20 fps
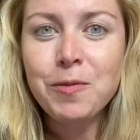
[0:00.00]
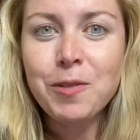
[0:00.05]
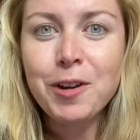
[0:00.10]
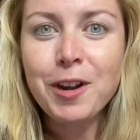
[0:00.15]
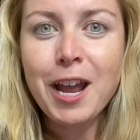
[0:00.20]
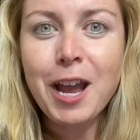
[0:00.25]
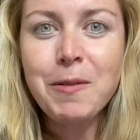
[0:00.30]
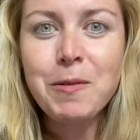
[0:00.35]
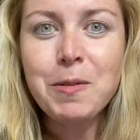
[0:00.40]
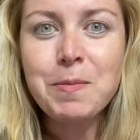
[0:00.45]

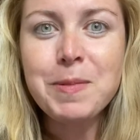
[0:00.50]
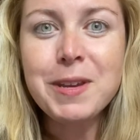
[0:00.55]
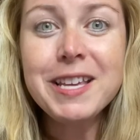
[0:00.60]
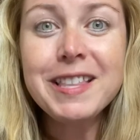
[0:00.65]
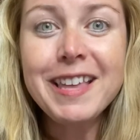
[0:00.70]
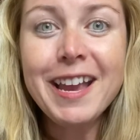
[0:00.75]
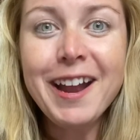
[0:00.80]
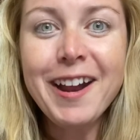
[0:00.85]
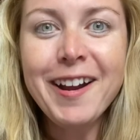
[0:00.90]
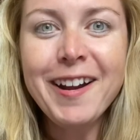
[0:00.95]
and I will be
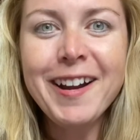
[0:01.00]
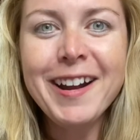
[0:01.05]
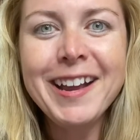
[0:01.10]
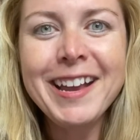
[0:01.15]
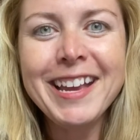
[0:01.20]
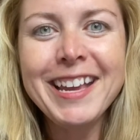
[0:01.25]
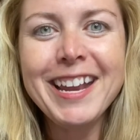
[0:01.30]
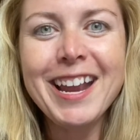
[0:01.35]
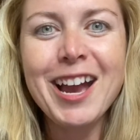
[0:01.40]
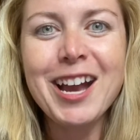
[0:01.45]
there
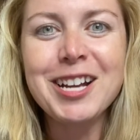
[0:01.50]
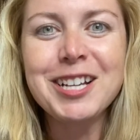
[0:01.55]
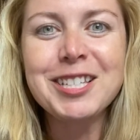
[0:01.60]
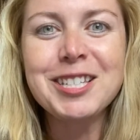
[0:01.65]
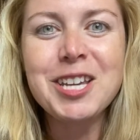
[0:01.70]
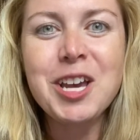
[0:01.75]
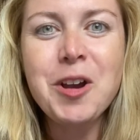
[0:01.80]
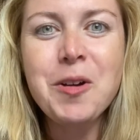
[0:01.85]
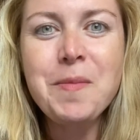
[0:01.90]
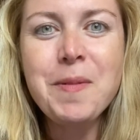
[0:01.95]
in
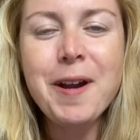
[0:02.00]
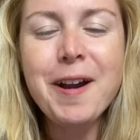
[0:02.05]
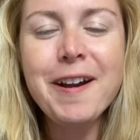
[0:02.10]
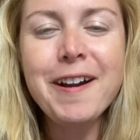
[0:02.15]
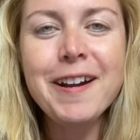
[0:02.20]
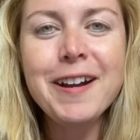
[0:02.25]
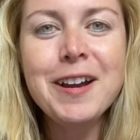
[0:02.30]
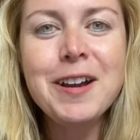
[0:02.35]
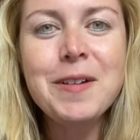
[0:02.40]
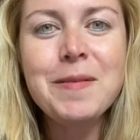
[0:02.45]

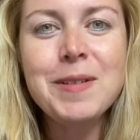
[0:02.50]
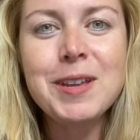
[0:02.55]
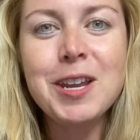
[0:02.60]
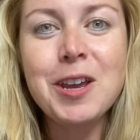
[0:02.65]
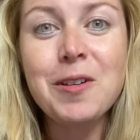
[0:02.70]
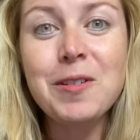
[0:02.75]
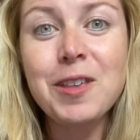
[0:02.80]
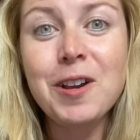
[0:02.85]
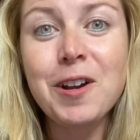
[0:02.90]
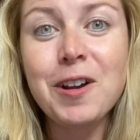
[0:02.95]
October. We
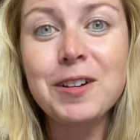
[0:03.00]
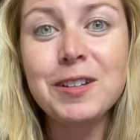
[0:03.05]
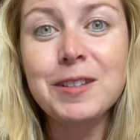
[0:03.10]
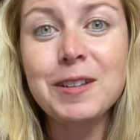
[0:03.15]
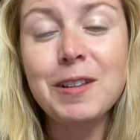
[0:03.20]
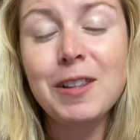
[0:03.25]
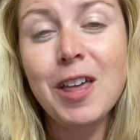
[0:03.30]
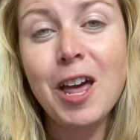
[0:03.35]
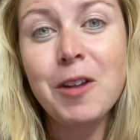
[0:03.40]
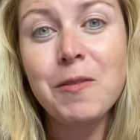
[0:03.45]
know there are
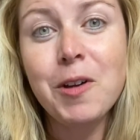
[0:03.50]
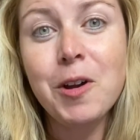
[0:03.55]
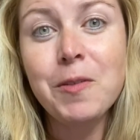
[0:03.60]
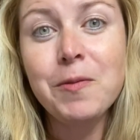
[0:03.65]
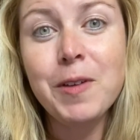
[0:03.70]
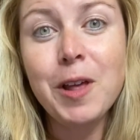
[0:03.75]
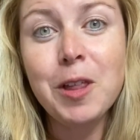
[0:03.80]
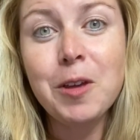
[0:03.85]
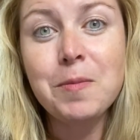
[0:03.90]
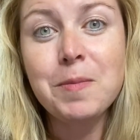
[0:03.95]
a lot of our
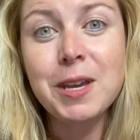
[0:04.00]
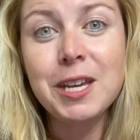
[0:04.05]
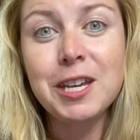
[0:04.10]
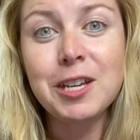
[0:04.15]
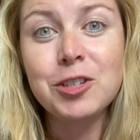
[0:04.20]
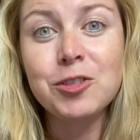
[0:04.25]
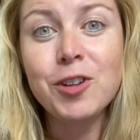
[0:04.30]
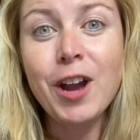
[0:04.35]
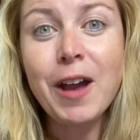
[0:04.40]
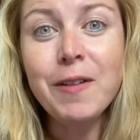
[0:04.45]
fellow Mickey
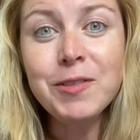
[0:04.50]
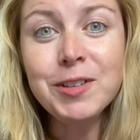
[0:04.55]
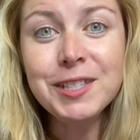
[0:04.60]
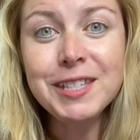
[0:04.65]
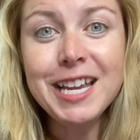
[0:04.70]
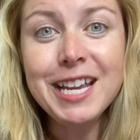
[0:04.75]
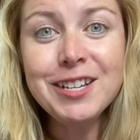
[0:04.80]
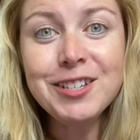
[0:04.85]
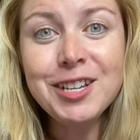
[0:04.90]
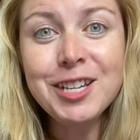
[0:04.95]
Travels
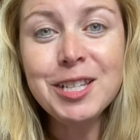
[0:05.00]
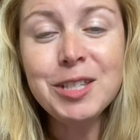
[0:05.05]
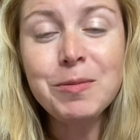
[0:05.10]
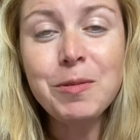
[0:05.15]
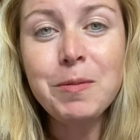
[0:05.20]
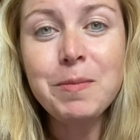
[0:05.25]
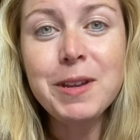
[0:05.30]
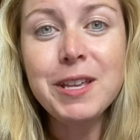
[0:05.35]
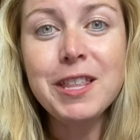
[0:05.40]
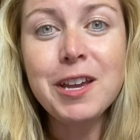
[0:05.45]
agents
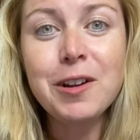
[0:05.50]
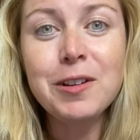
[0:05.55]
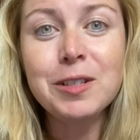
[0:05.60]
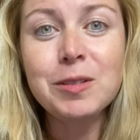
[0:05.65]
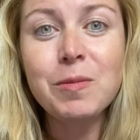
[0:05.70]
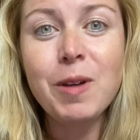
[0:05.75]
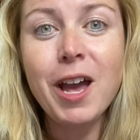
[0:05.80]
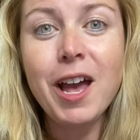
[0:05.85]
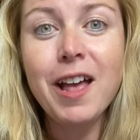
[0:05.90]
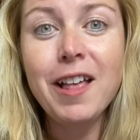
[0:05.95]
will be there as
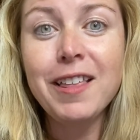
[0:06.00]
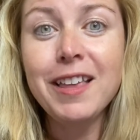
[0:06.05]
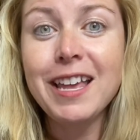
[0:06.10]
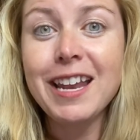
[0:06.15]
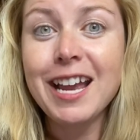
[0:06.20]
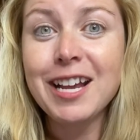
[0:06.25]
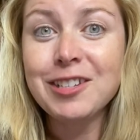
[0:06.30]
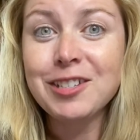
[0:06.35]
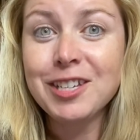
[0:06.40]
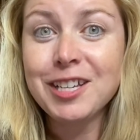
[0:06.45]
well. And
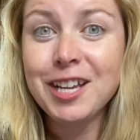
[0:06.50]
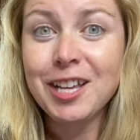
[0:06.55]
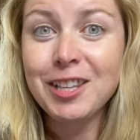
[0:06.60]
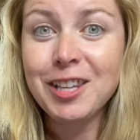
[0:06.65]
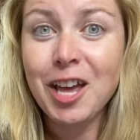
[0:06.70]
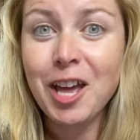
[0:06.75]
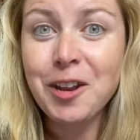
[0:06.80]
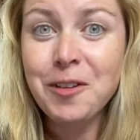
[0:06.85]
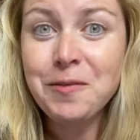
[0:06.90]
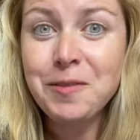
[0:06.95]
actually a
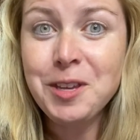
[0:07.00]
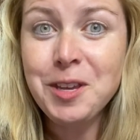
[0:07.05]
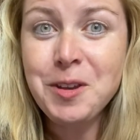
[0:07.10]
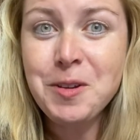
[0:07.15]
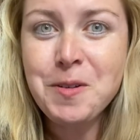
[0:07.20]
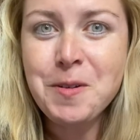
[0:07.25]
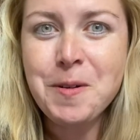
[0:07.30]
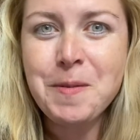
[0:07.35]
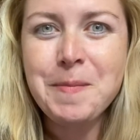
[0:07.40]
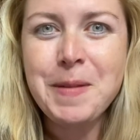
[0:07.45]
lot of
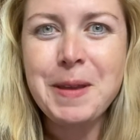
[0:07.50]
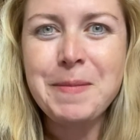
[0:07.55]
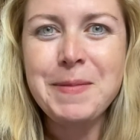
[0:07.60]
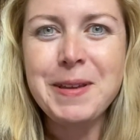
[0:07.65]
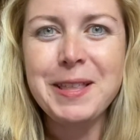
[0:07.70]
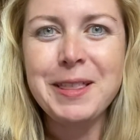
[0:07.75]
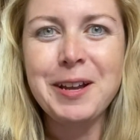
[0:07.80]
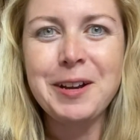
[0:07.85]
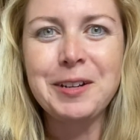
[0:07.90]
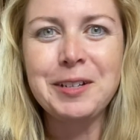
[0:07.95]
you may
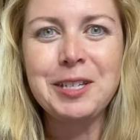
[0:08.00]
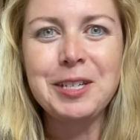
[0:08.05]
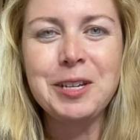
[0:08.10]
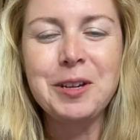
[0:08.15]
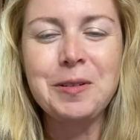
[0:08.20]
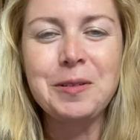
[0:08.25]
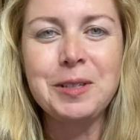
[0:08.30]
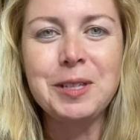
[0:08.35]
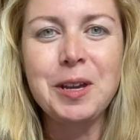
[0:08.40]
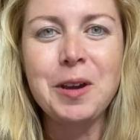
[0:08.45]
be there
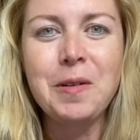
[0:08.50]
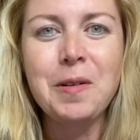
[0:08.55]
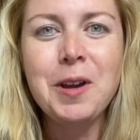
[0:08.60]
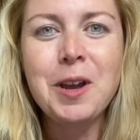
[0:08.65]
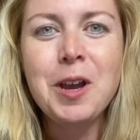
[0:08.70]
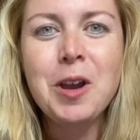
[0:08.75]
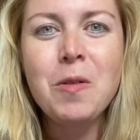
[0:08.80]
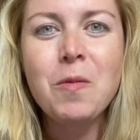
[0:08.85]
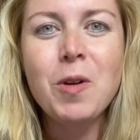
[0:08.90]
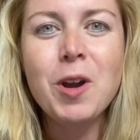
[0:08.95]
too. So
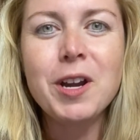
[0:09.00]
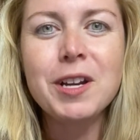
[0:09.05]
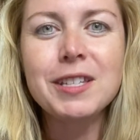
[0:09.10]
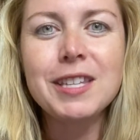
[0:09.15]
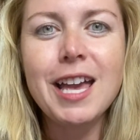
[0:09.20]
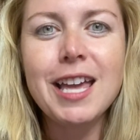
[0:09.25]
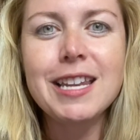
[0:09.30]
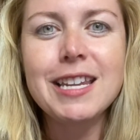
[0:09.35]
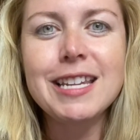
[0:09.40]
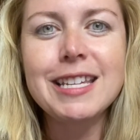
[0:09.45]
we're
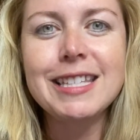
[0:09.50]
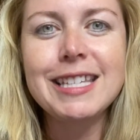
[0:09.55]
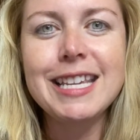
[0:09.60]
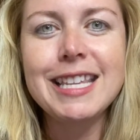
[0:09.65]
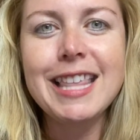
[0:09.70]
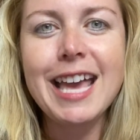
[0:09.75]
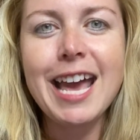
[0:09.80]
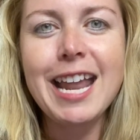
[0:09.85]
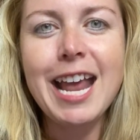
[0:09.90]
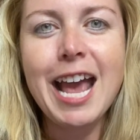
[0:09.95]
excited to see
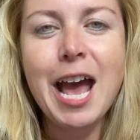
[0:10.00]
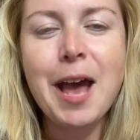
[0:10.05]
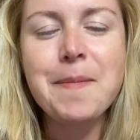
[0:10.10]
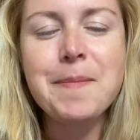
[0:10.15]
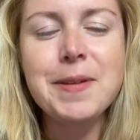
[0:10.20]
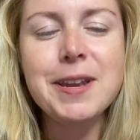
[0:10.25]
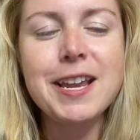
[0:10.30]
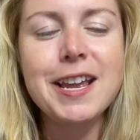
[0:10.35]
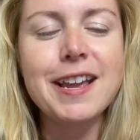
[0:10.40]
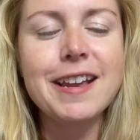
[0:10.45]
that
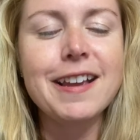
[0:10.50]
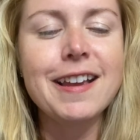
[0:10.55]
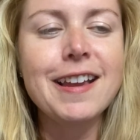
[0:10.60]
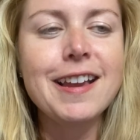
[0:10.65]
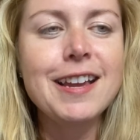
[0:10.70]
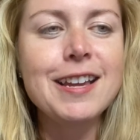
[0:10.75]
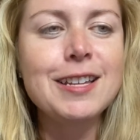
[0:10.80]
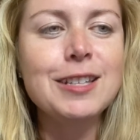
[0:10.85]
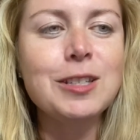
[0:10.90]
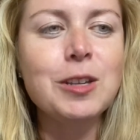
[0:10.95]
happening
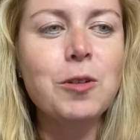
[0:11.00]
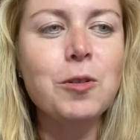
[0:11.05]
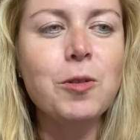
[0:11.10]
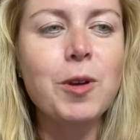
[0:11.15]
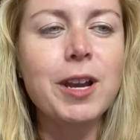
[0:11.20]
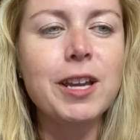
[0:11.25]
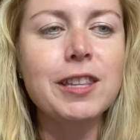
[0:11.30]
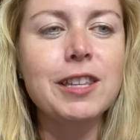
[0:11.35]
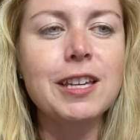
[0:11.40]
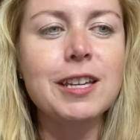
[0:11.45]
so
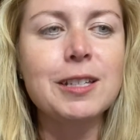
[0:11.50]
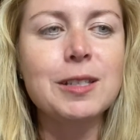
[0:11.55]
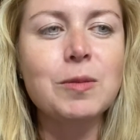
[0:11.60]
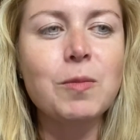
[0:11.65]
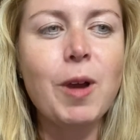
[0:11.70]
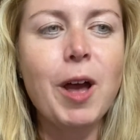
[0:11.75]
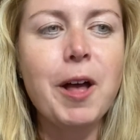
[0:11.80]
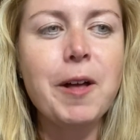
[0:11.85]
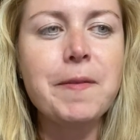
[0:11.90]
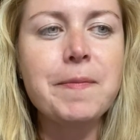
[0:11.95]
quickly as
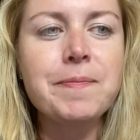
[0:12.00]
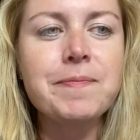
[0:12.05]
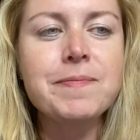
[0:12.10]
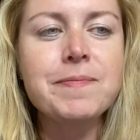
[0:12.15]
well.